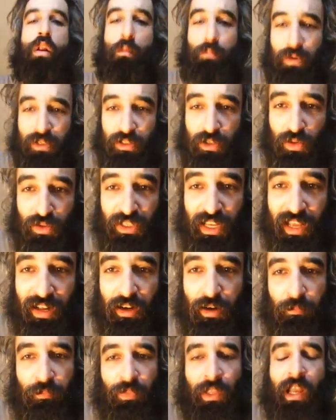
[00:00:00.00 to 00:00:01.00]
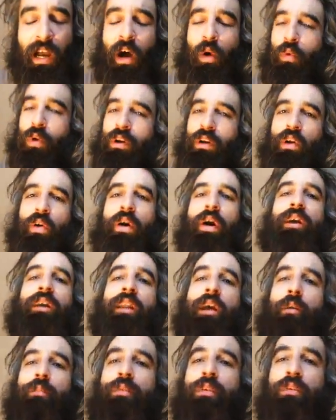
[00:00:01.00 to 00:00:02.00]
But Susanna, I want to know how I can
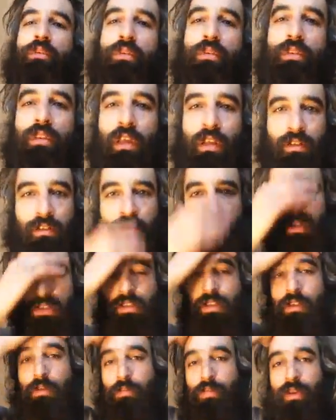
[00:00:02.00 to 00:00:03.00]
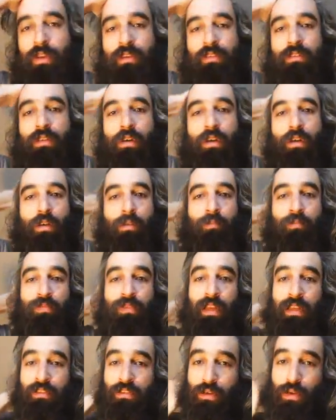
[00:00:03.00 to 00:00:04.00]
help you, Susanna. So I see you play guitar.
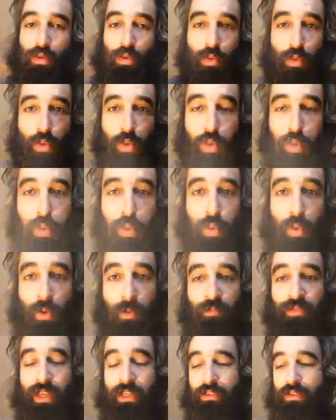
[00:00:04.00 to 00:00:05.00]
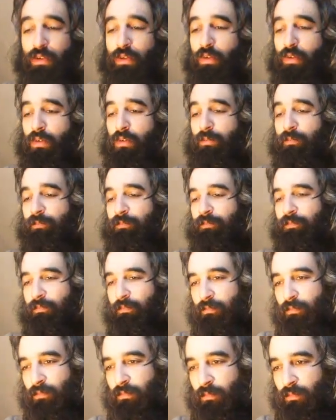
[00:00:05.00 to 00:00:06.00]
That's cool. That's cool.
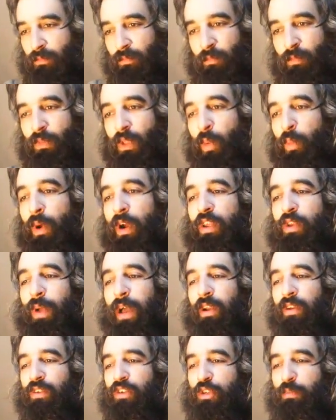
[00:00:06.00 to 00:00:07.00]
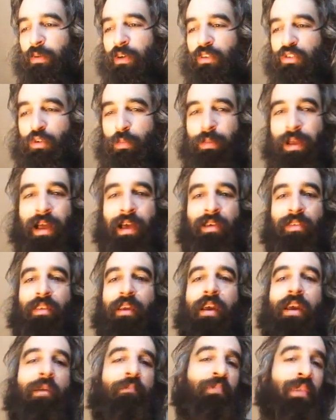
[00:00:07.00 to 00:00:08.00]
Where are you at on your spiritual path?
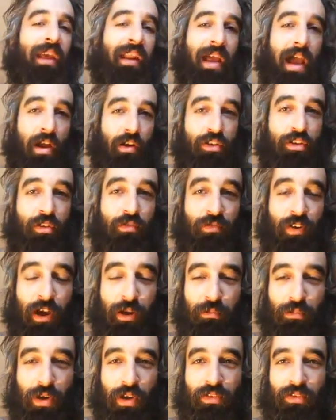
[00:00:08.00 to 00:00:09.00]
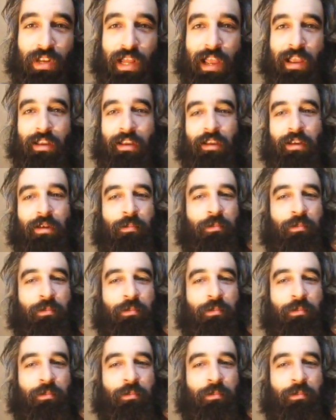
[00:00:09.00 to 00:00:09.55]
And how did you find Brother Dank?